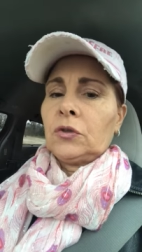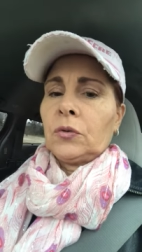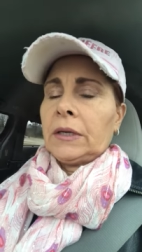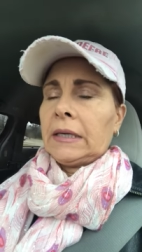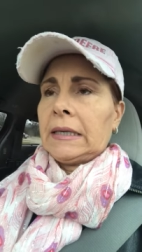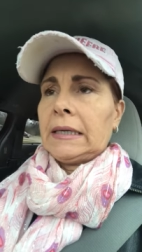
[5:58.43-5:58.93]

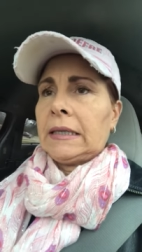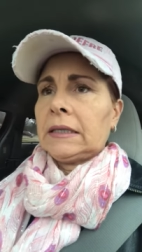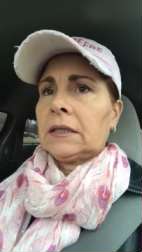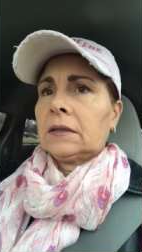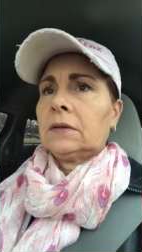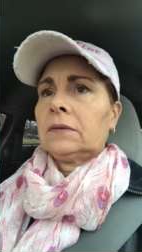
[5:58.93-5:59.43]
wouldn't
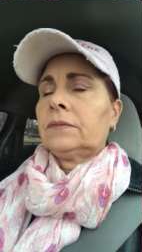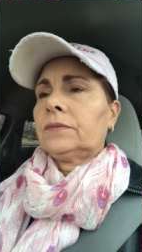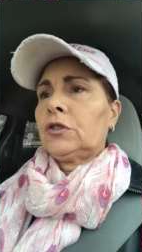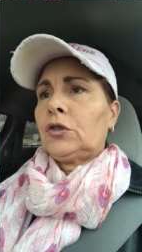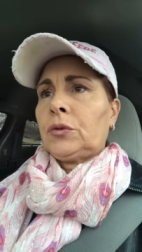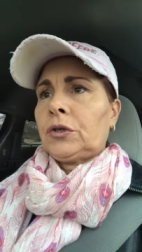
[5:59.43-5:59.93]
eat.
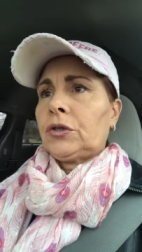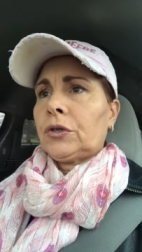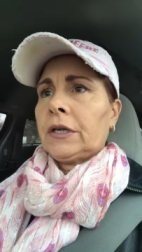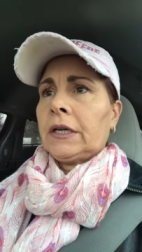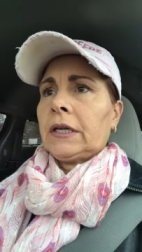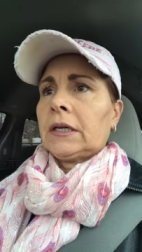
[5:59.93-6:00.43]
She wouldn't drink.